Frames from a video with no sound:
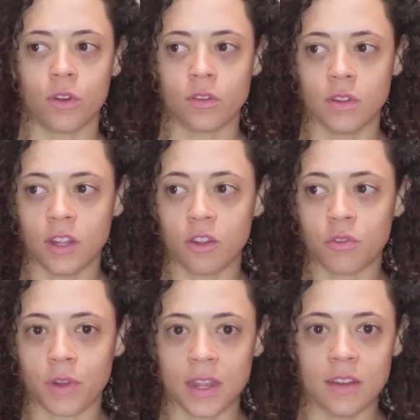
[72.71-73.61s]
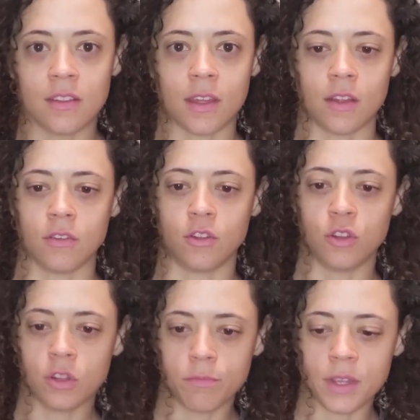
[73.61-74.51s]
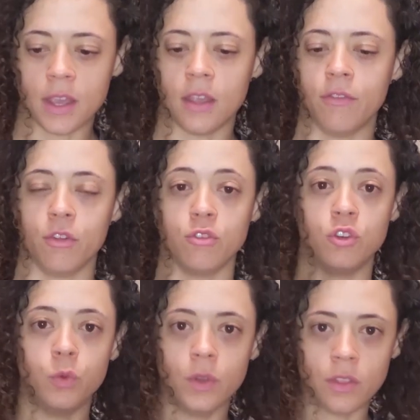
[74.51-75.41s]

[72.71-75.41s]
We're ingrained that good behavior,